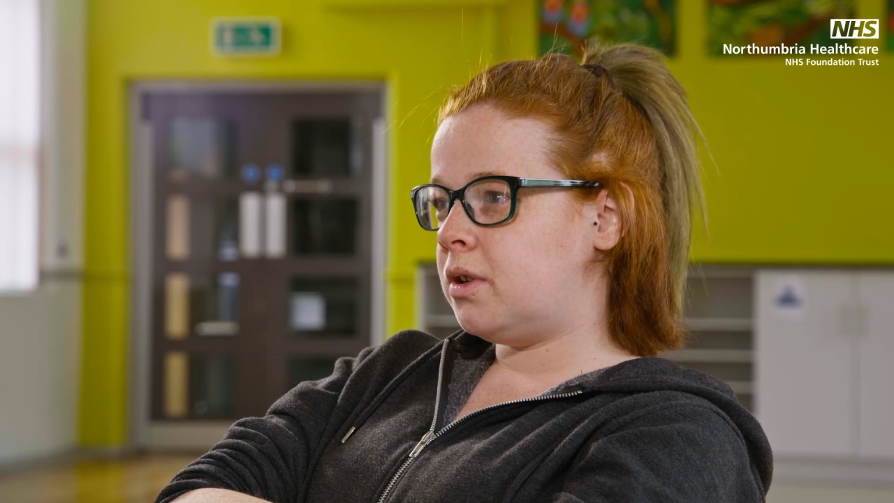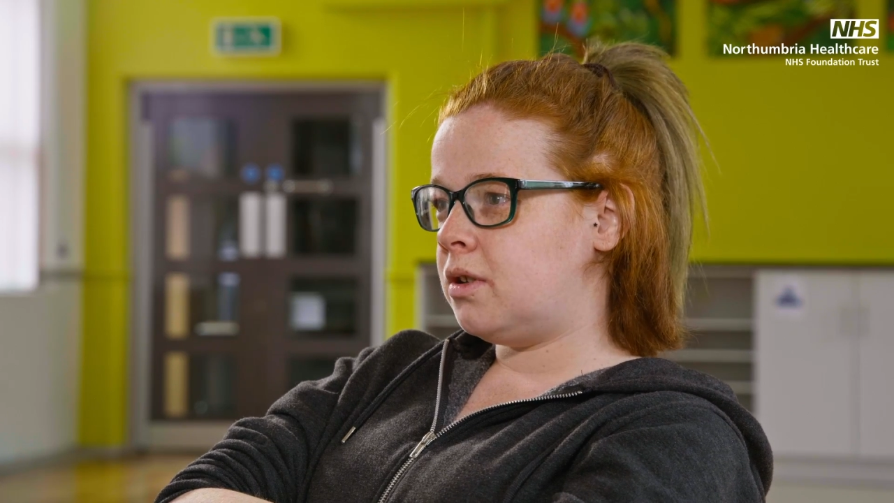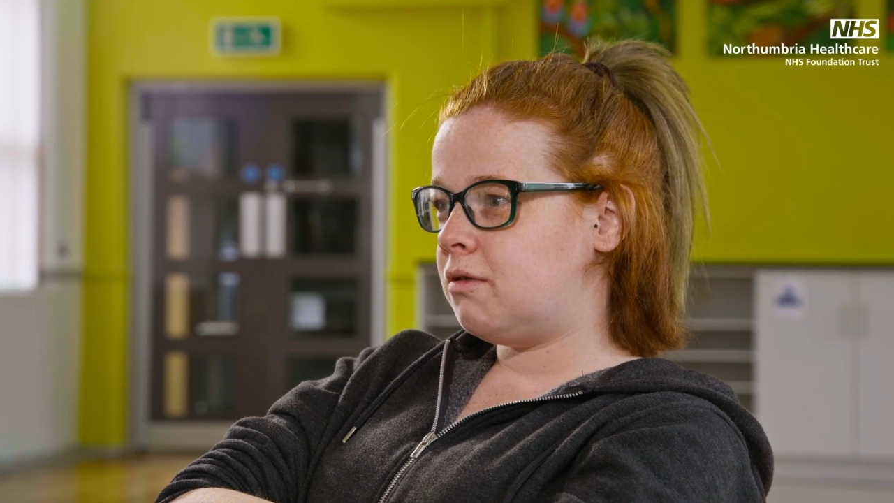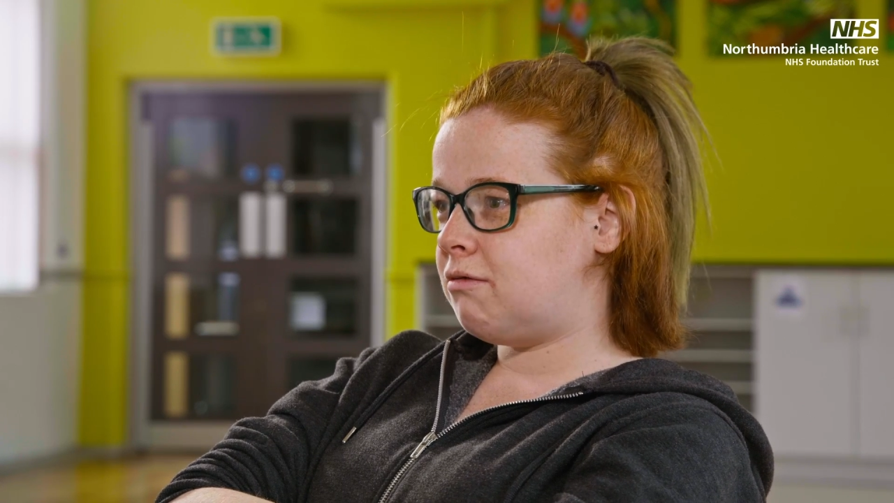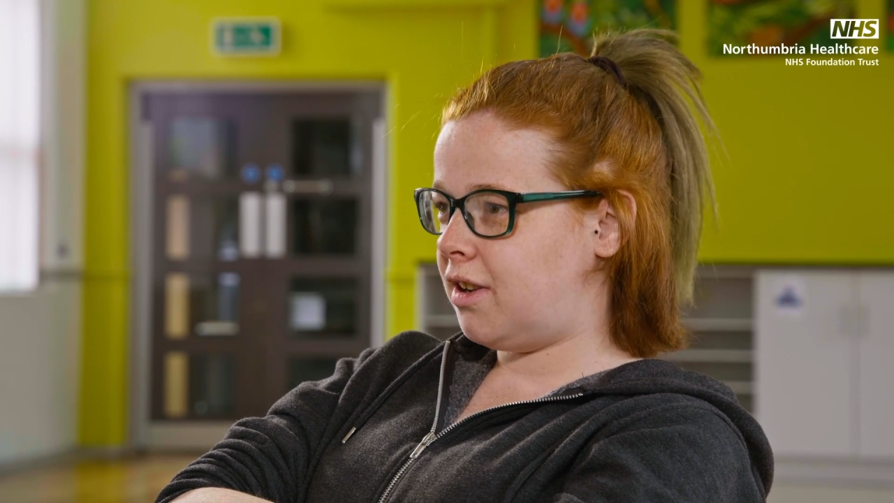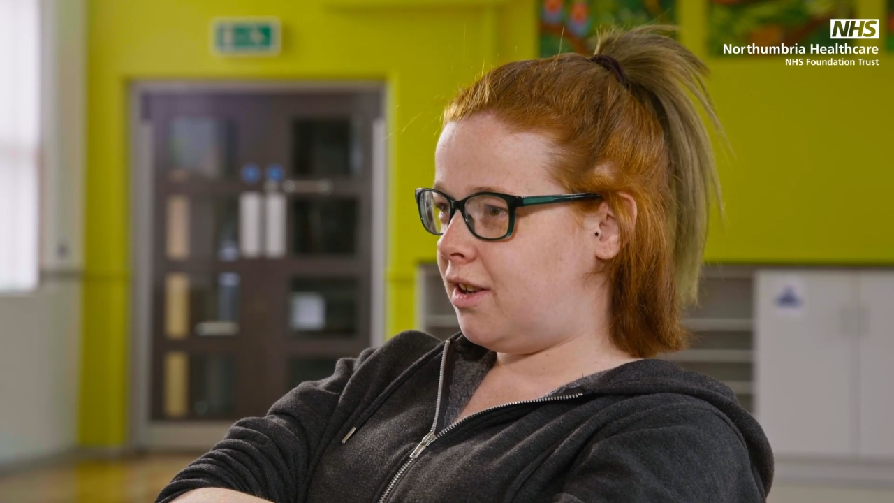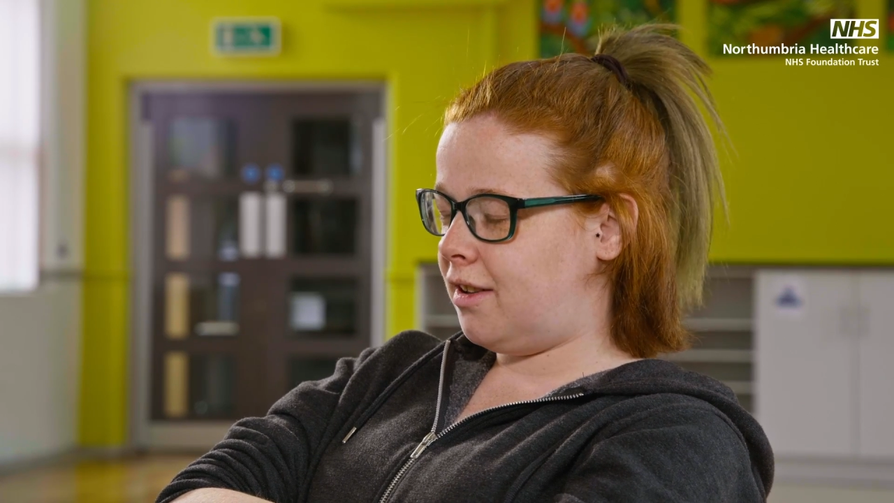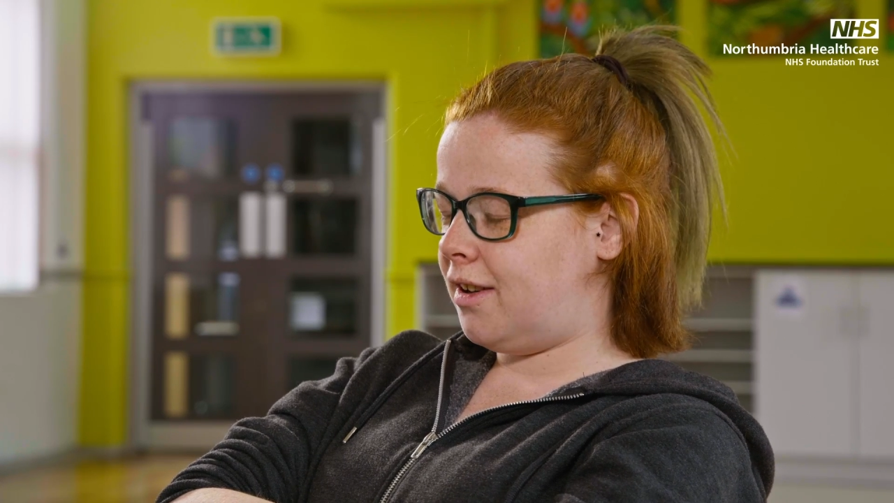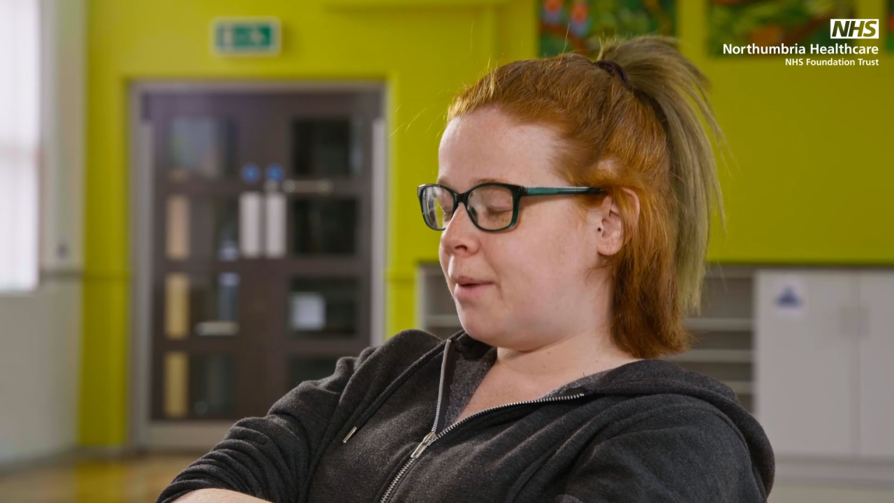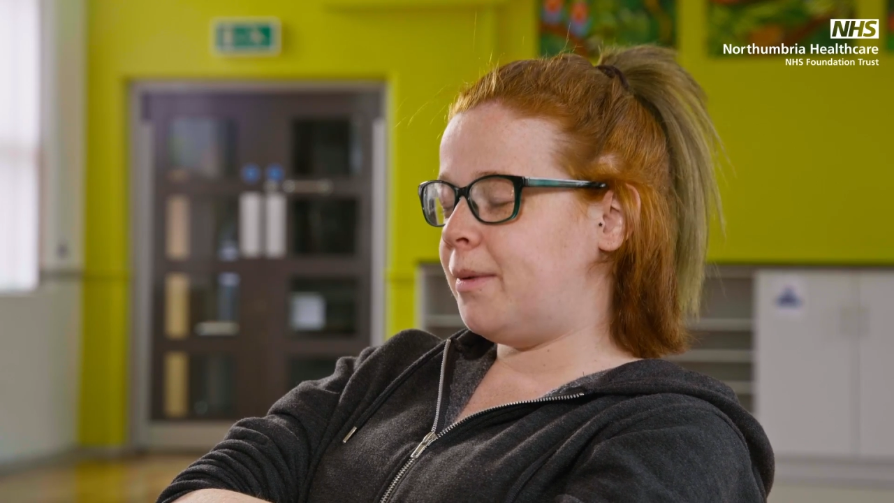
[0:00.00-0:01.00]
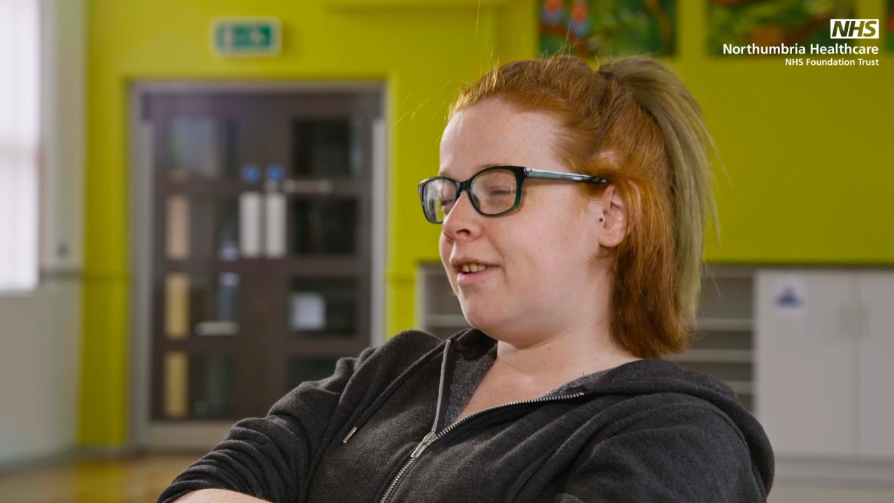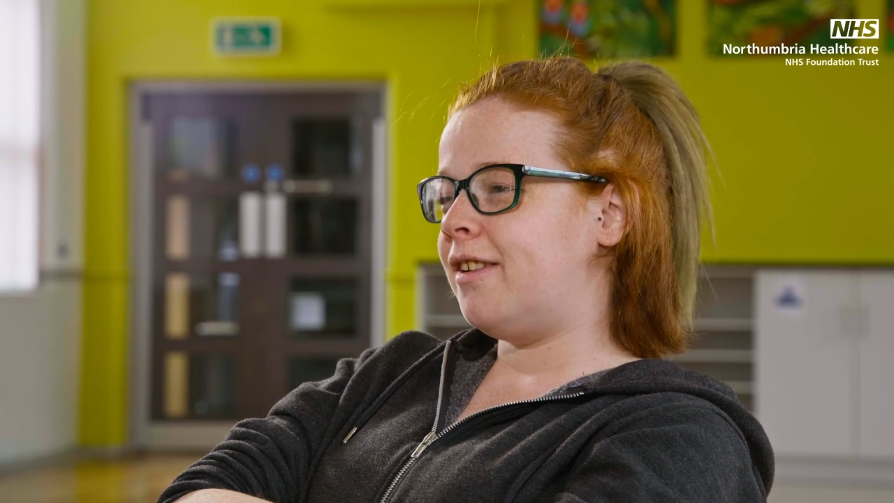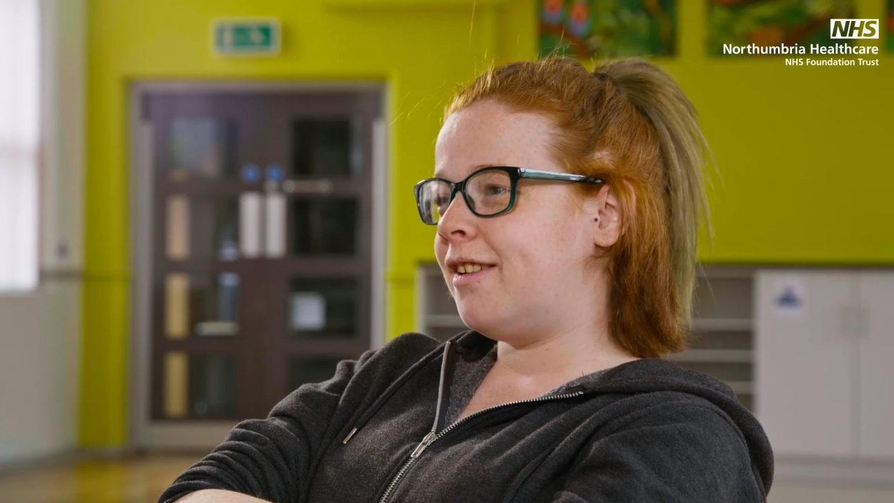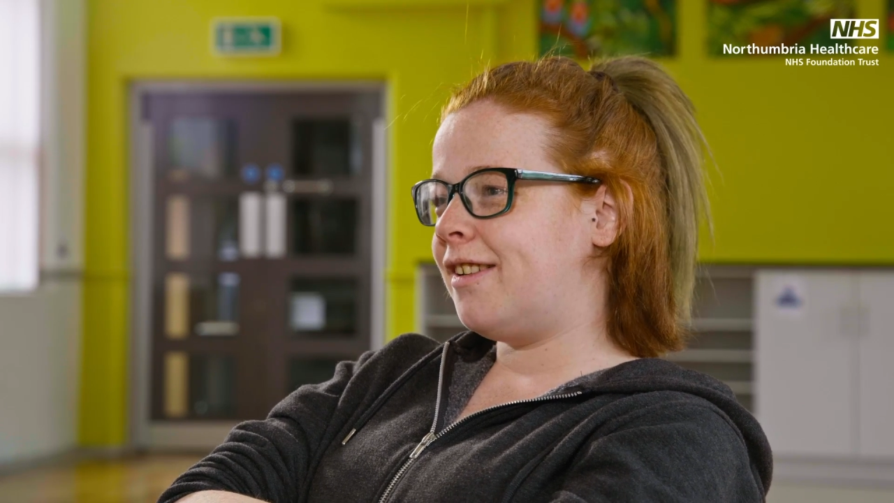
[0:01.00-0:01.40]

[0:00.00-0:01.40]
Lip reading: a regular habit.